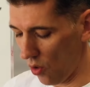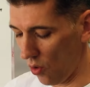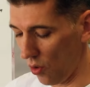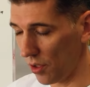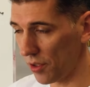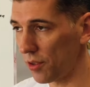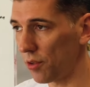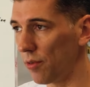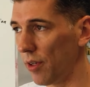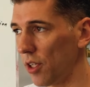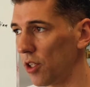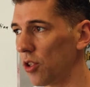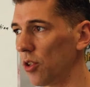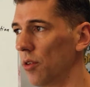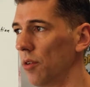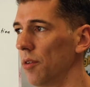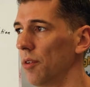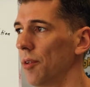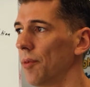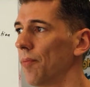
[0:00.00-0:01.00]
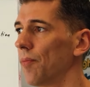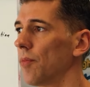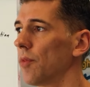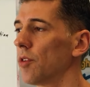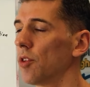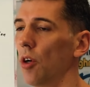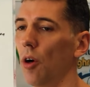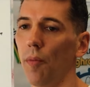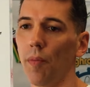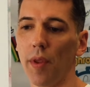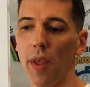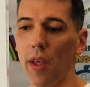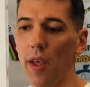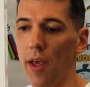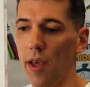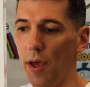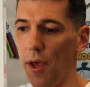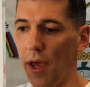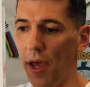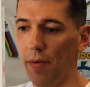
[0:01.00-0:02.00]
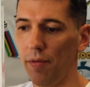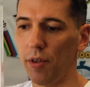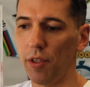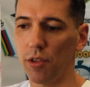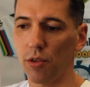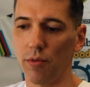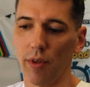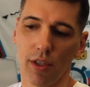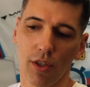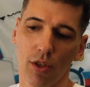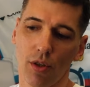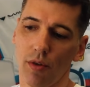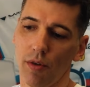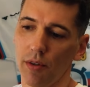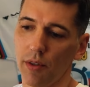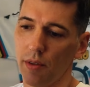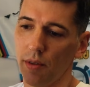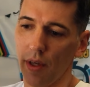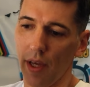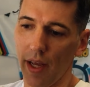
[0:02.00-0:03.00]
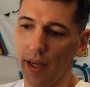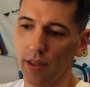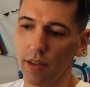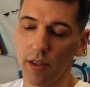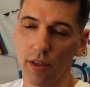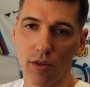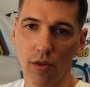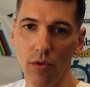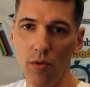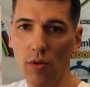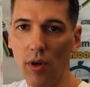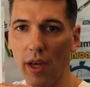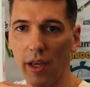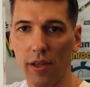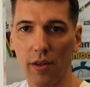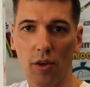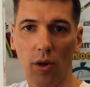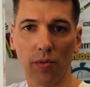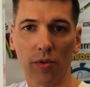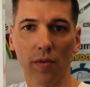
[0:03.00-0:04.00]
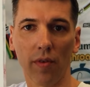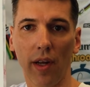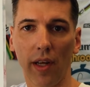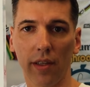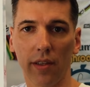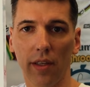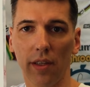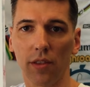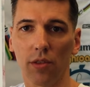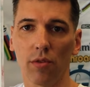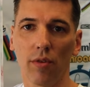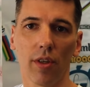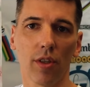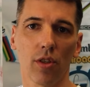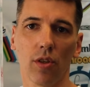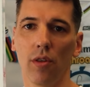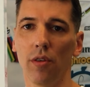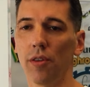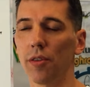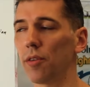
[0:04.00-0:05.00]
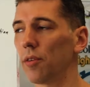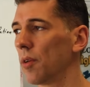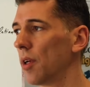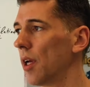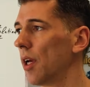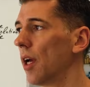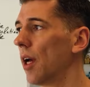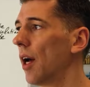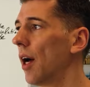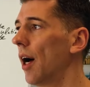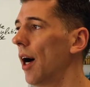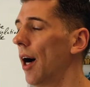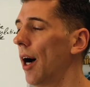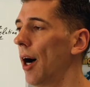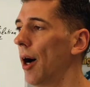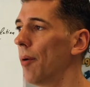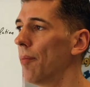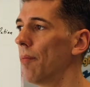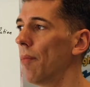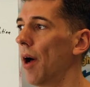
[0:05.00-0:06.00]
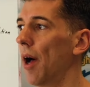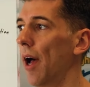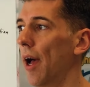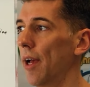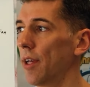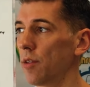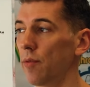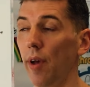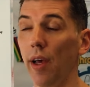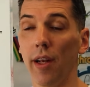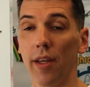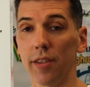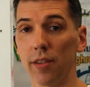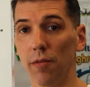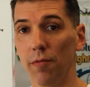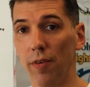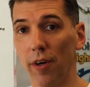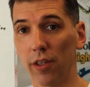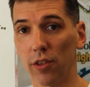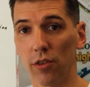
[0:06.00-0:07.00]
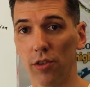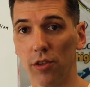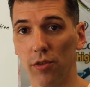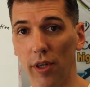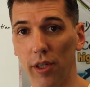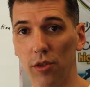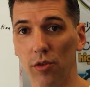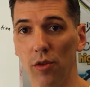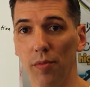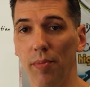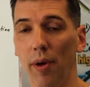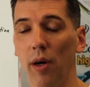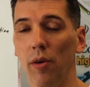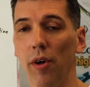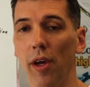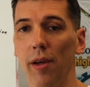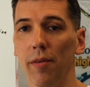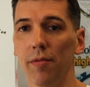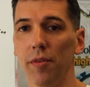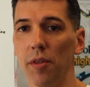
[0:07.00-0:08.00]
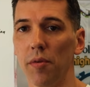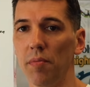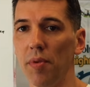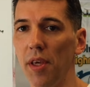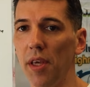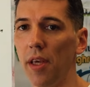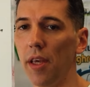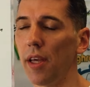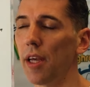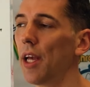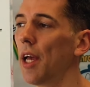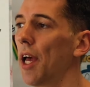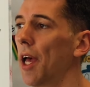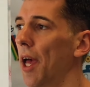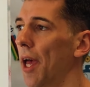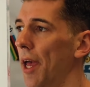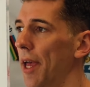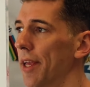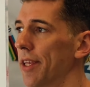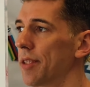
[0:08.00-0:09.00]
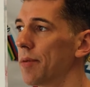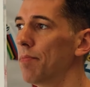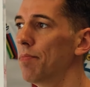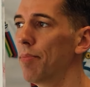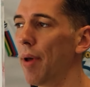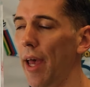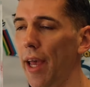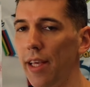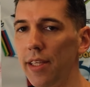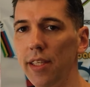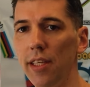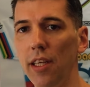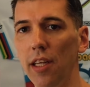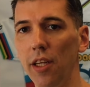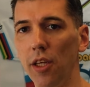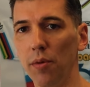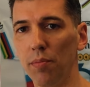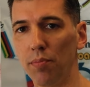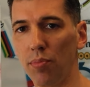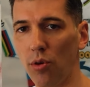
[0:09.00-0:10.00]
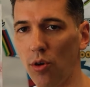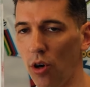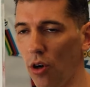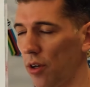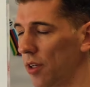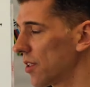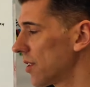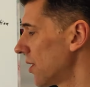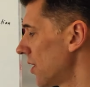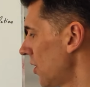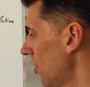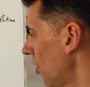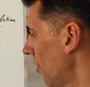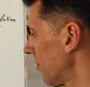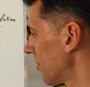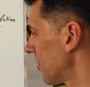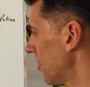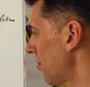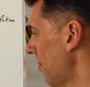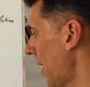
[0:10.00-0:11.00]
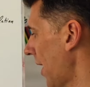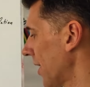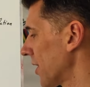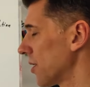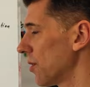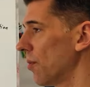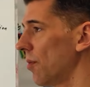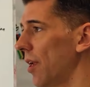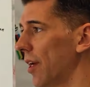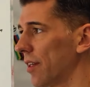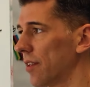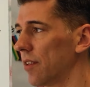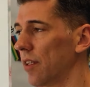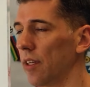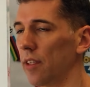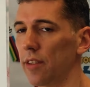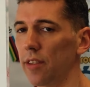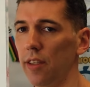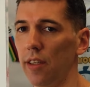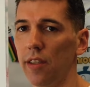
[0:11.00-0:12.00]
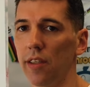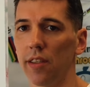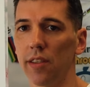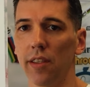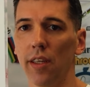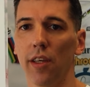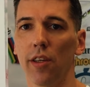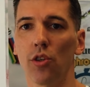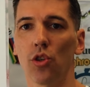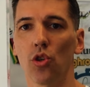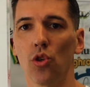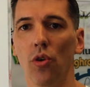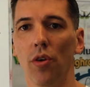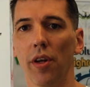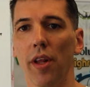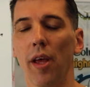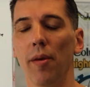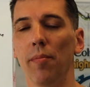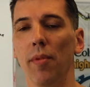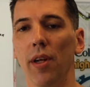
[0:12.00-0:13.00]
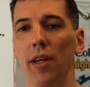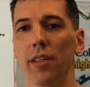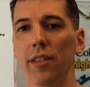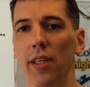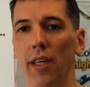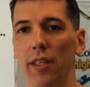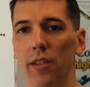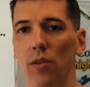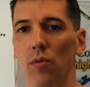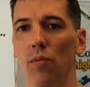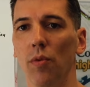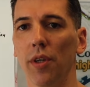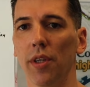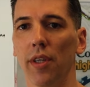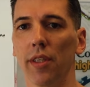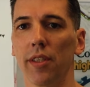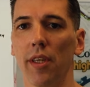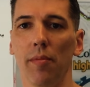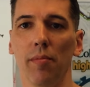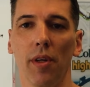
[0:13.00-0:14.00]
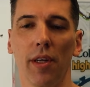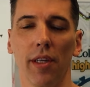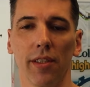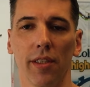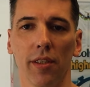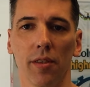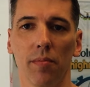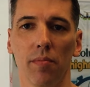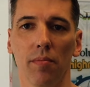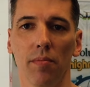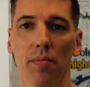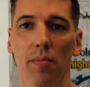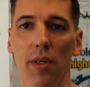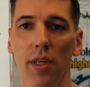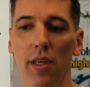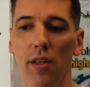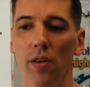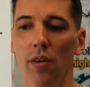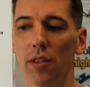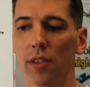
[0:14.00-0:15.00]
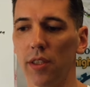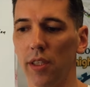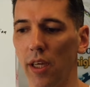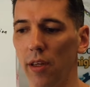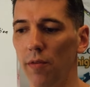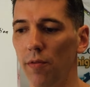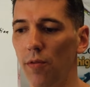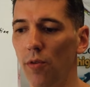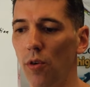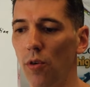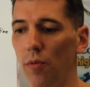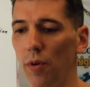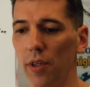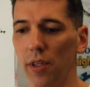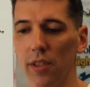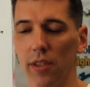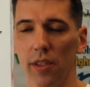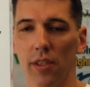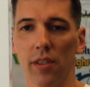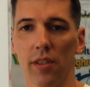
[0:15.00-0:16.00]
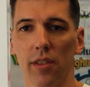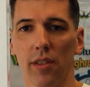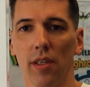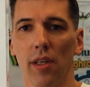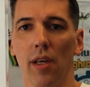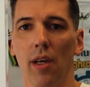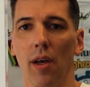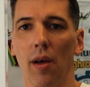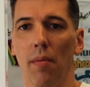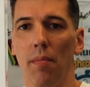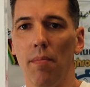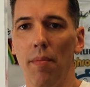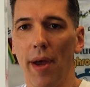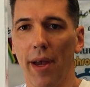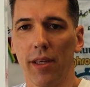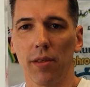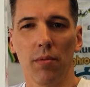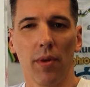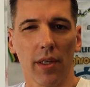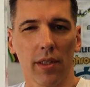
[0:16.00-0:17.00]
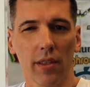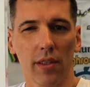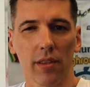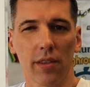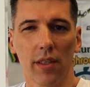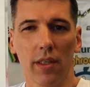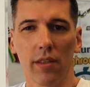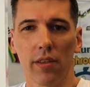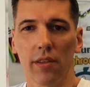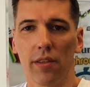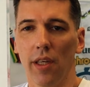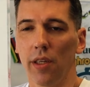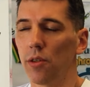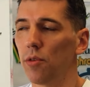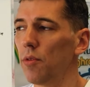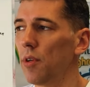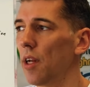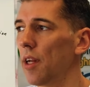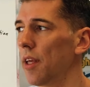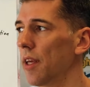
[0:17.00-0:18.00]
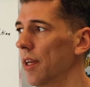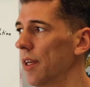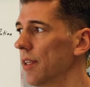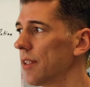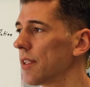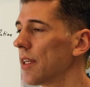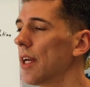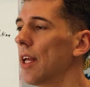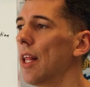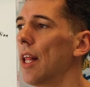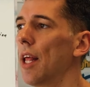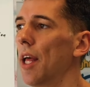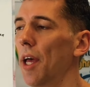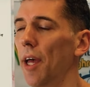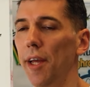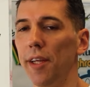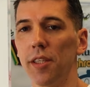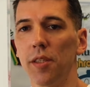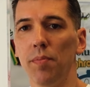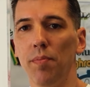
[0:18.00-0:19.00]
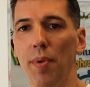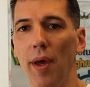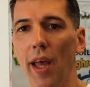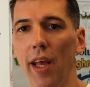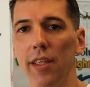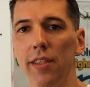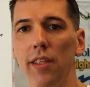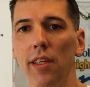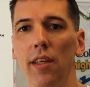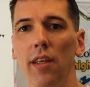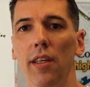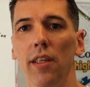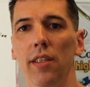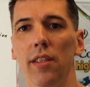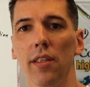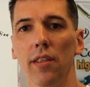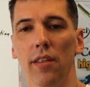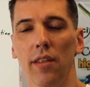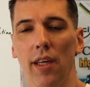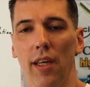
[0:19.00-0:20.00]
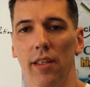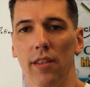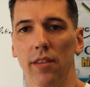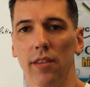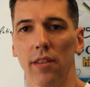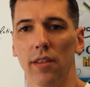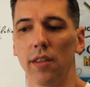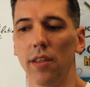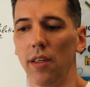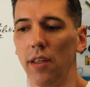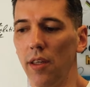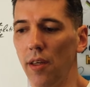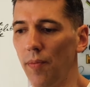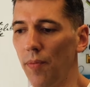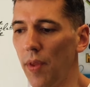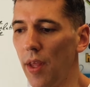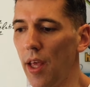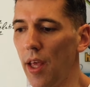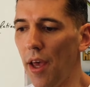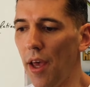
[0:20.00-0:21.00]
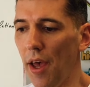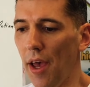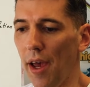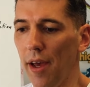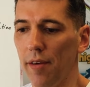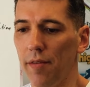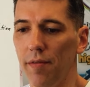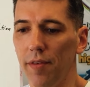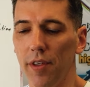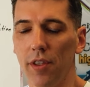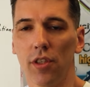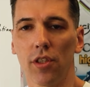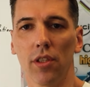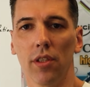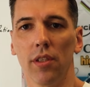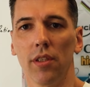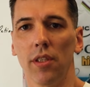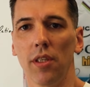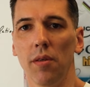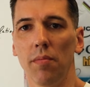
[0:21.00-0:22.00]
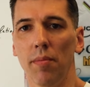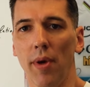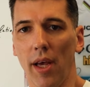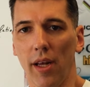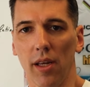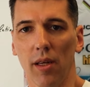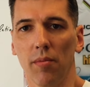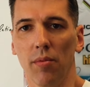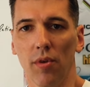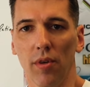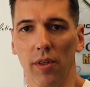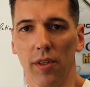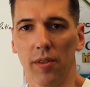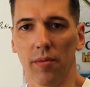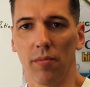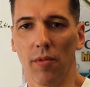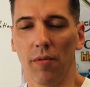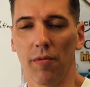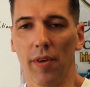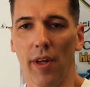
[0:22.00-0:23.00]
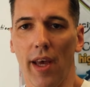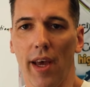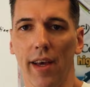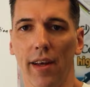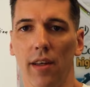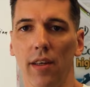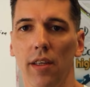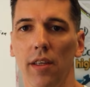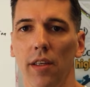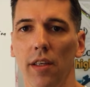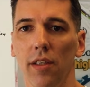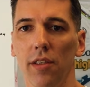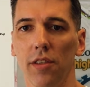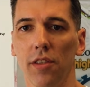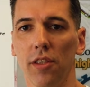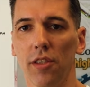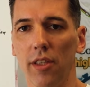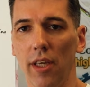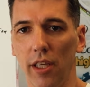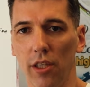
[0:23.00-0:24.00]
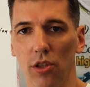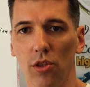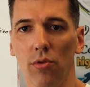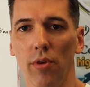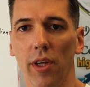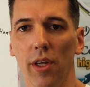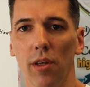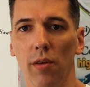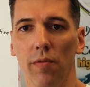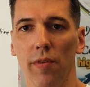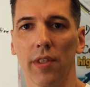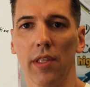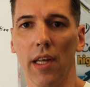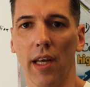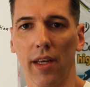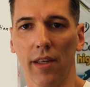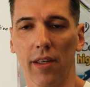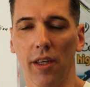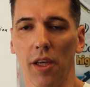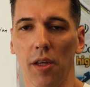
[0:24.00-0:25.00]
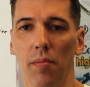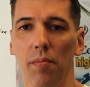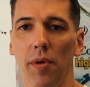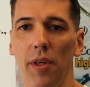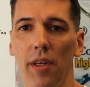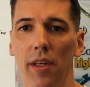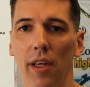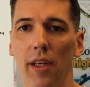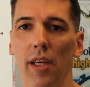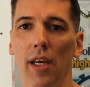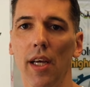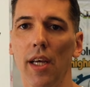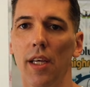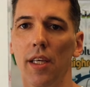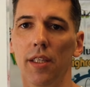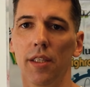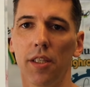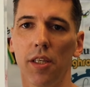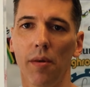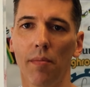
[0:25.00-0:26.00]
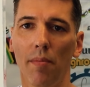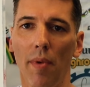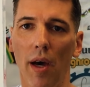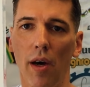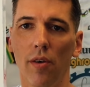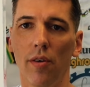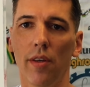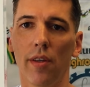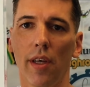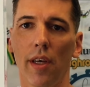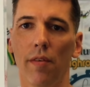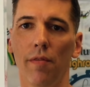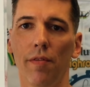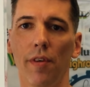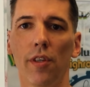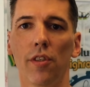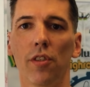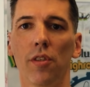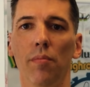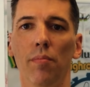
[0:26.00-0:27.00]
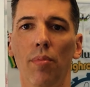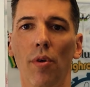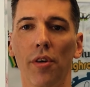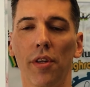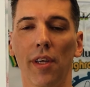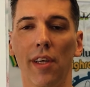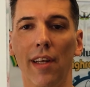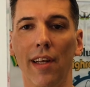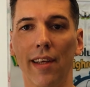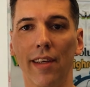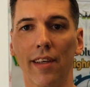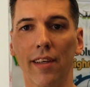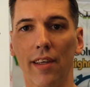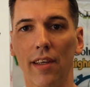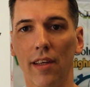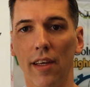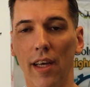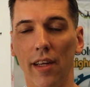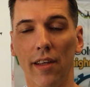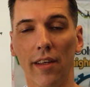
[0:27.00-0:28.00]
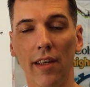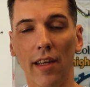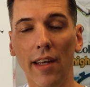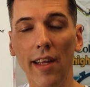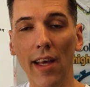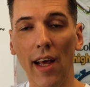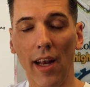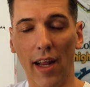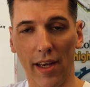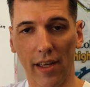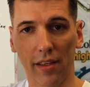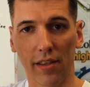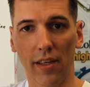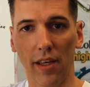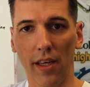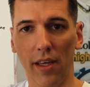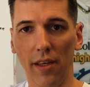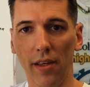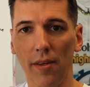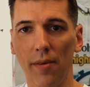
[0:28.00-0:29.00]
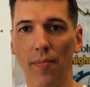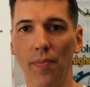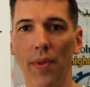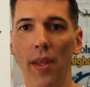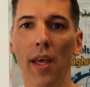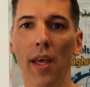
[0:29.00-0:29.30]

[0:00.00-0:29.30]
or threshold. So every threshold, LT2, like in terms of a lactate threshold, as well as the functional threshold power FDP, is basically a proxy of the maximum lactate steady state, short MLSS. What does MLSS mean or stand for? What is this maximum lactate steady state really is? It's basically the intensity at which the metabolism of an athlete is saturated with lactate, meaning the amount at which the body can clear lactate